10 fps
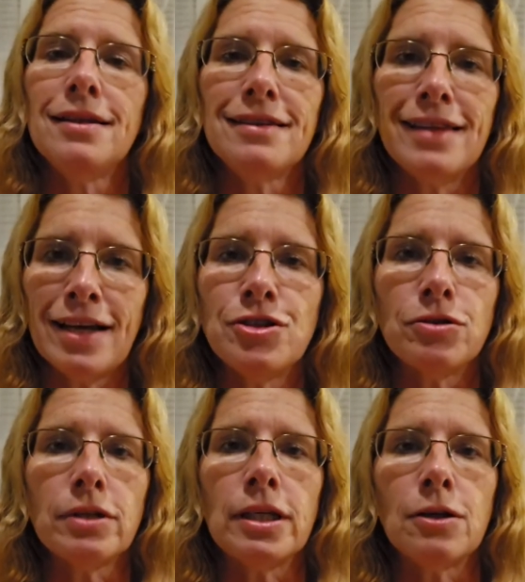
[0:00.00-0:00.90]
that's
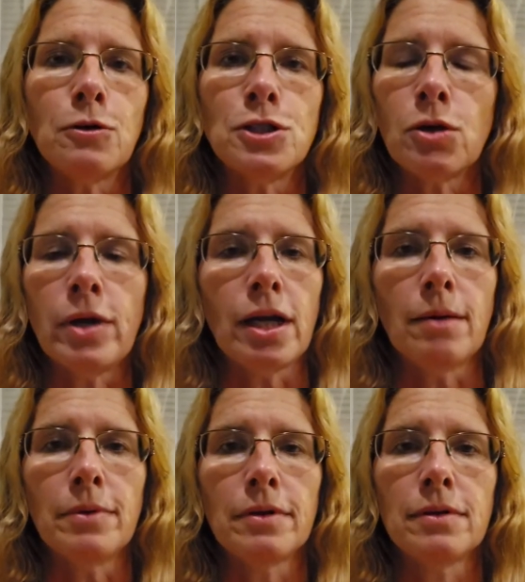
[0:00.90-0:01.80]
your ego showing
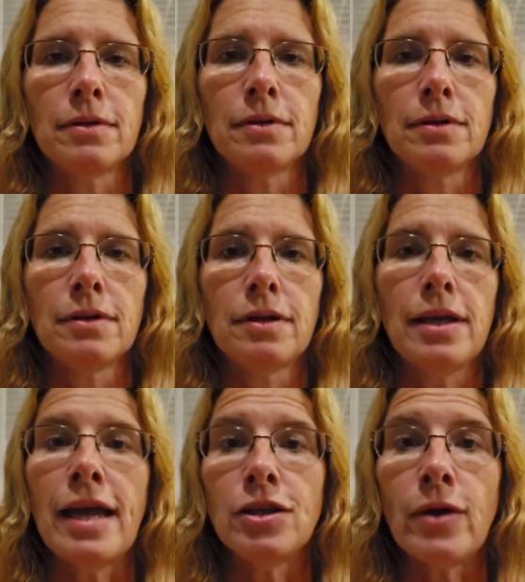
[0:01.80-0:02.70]
up.
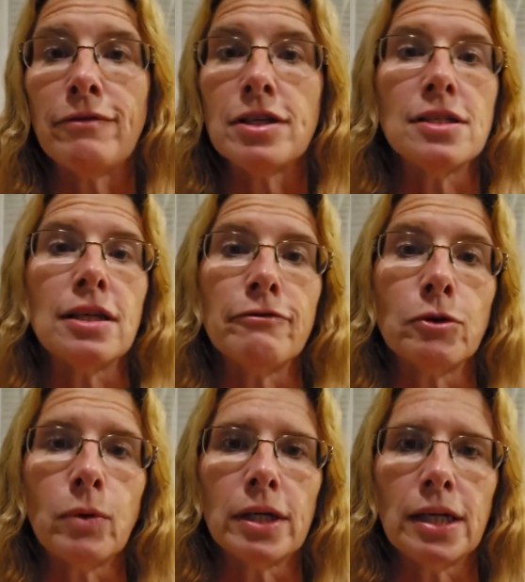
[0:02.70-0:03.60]
And you have to see it
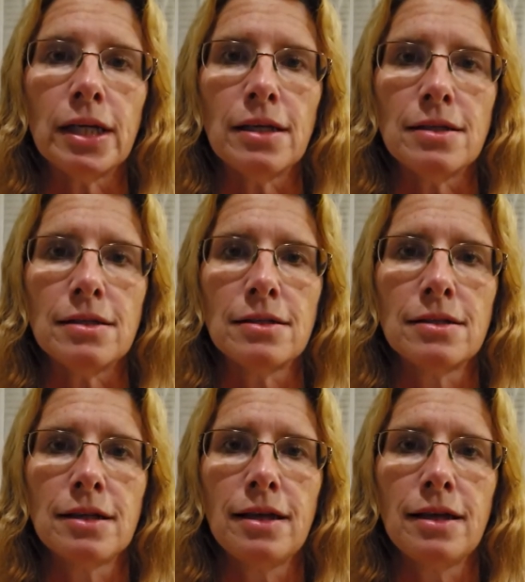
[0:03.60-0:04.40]
for what it is.